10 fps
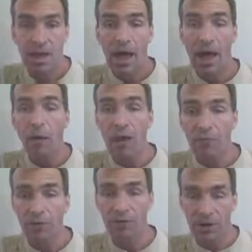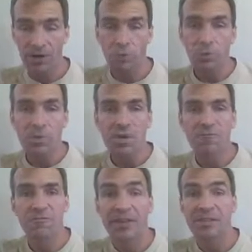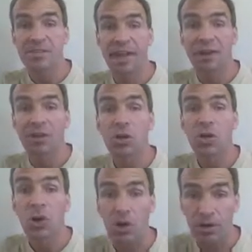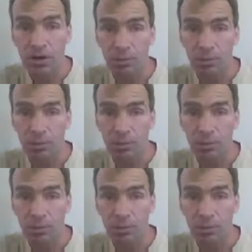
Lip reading: However, there will be events that occur,